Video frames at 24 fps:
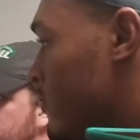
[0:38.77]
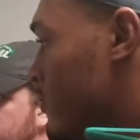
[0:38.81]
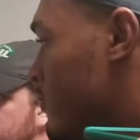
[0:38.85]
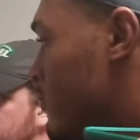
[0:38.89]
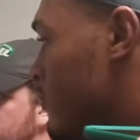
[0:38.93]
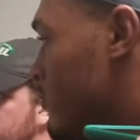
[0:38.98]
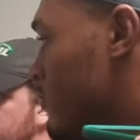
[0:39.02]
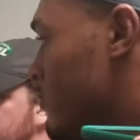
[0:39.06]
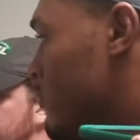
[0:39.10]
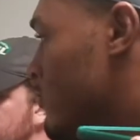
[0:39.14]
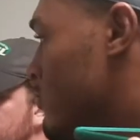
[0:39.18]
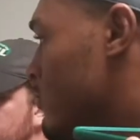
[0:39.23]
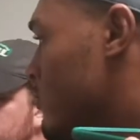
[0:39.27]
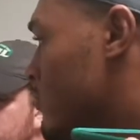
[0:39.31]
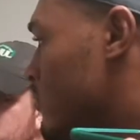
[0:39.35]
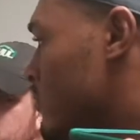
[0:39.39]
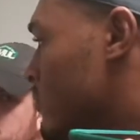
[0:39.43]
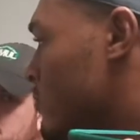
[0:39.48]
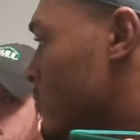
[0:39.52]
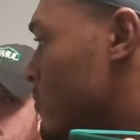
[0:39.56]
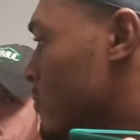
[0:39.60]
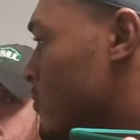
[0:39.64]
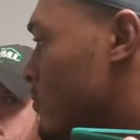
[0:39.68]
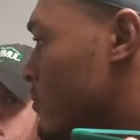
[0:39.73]

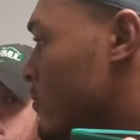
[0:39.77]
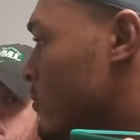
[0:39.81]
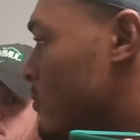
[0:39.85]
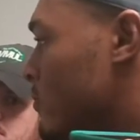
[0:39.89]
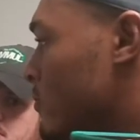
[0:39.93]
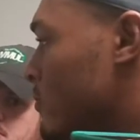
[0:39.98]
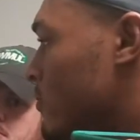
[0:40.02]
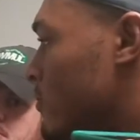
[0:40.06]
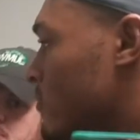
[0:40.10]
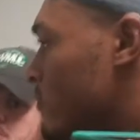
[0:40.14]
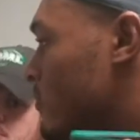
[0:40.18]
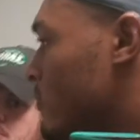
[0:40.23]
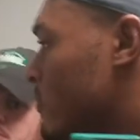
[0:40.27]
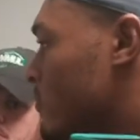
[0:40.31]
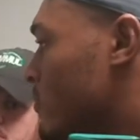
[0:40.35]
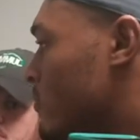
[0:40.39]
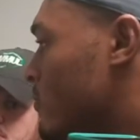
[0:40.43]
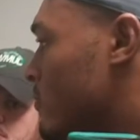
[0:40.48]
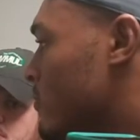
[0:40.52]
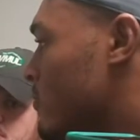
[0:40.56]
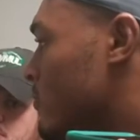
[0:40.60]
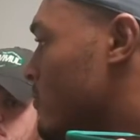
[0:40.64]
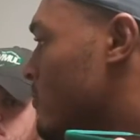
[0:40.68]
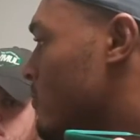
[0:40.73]

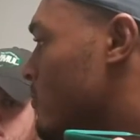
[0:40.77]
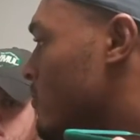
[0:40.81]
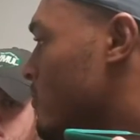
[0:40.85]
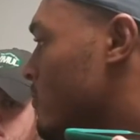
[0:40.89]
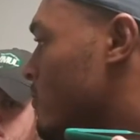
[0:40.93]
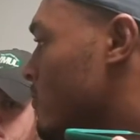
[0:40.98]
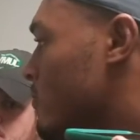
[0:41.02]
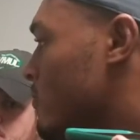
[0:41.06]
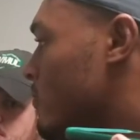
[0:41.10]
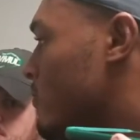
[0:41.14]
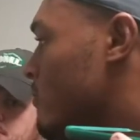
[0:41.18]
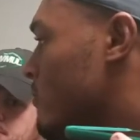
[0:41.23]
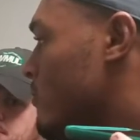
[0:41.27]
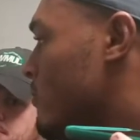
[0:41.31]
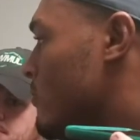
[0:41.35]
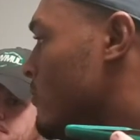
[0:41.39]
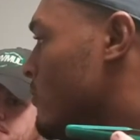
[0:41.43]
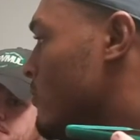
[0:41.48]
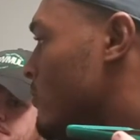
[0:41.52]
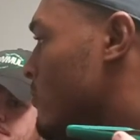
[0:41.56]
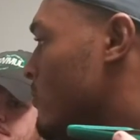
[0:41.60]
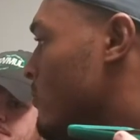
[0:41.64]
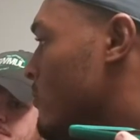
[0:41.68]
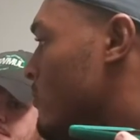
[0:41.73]

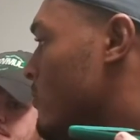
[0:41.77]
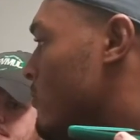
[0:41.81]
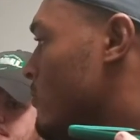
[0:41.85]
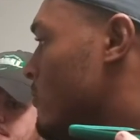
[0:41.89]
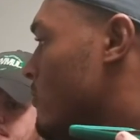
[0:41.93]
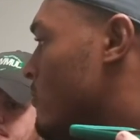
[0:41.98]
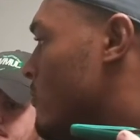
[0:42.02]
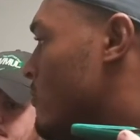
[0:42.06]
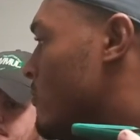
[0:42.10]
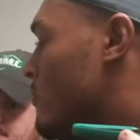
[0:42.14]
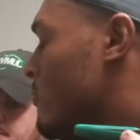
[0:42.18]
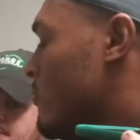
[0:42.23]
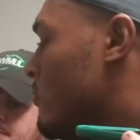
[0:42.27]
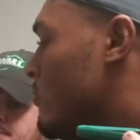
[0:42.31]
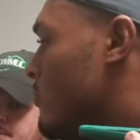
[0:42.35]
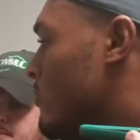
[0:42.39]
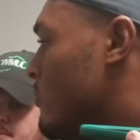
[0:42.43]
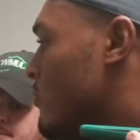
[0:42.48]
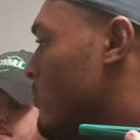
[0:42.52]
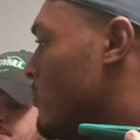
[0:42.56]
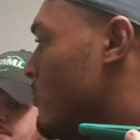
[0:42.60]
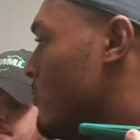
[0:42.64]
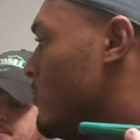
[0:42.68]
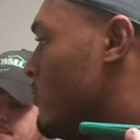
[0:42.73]

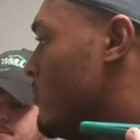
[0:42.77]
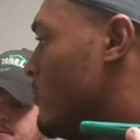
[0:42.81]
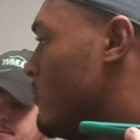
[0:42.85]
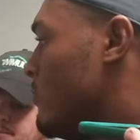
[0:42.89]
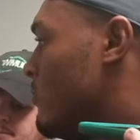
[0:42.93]
(not speaking)